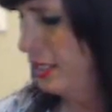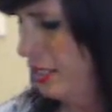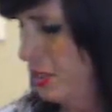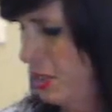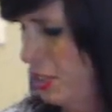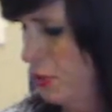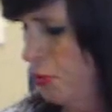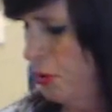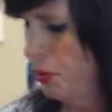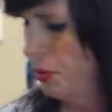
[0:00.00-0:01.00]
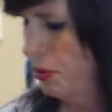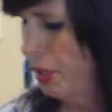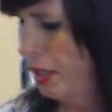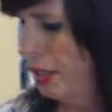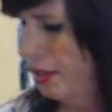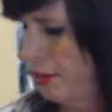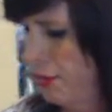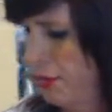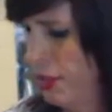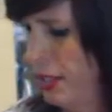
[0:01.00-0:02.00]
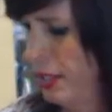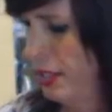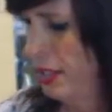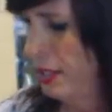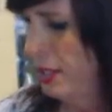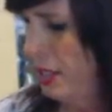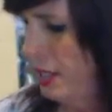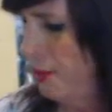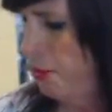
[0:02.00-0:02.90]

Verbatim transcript: a teaspoon of uh,